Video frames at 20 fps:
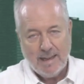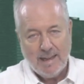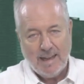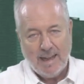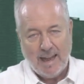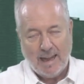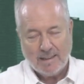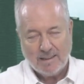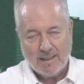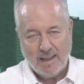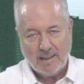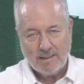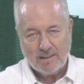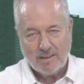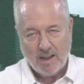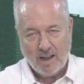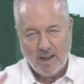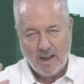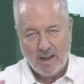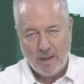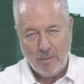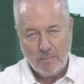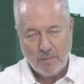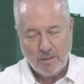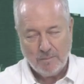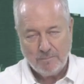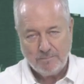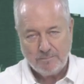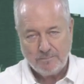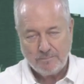At that time,
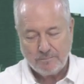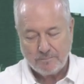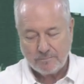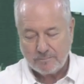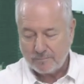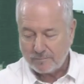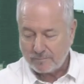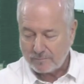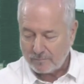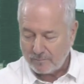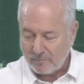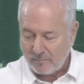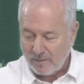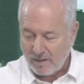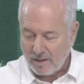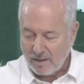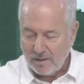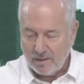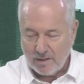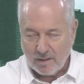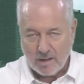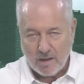the